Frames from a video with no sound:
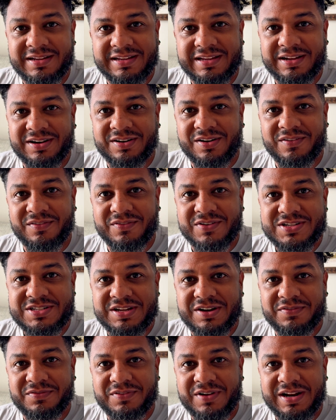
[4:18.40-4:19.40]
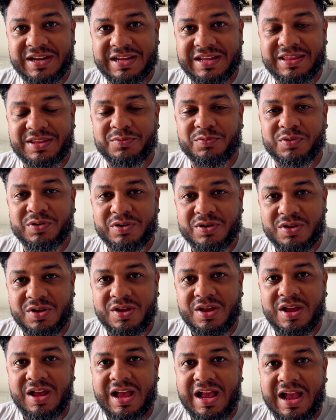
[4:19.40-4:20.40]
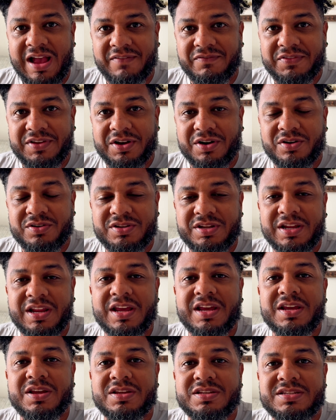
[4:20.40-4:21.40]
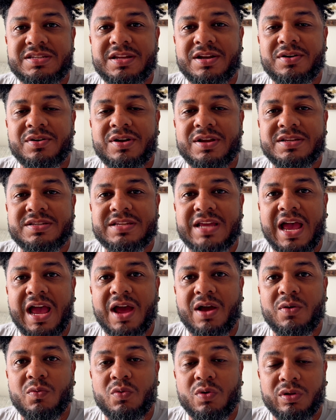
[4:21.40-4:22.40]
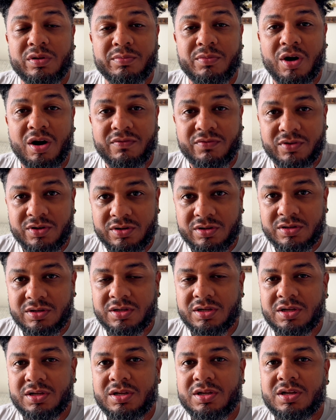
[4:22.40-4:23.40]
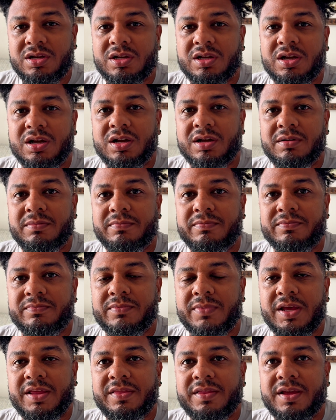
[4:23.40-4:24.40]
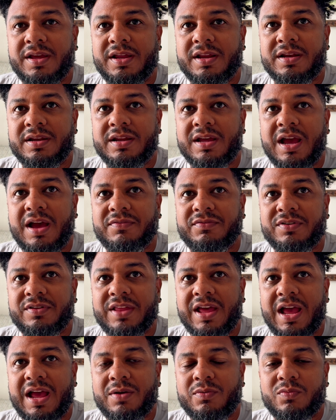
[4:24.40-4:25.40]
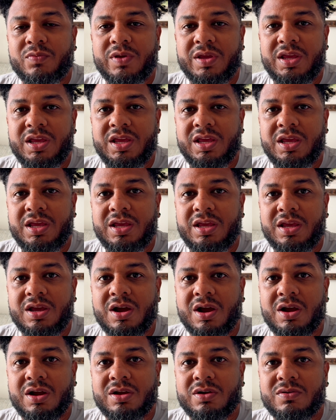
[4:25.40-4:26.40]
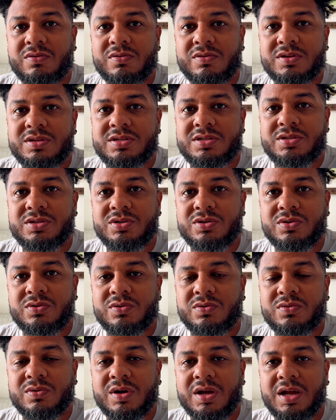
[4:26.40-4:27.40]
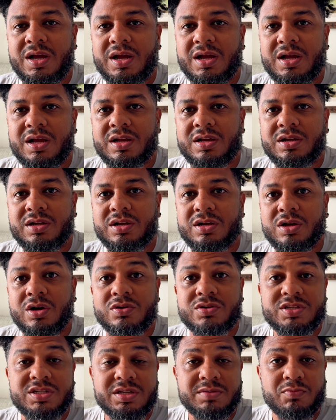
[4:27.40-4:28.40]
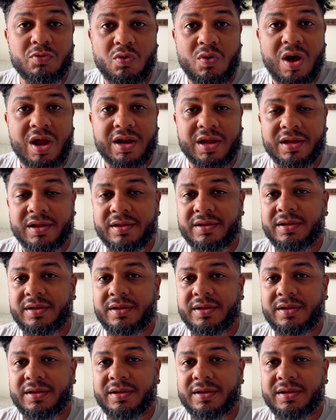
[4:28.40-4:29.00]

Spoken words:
get all of our stuff ready, and then we'll have dinner. Today's dinner is at World of Marvel. And then after that, we are going to go see Moana.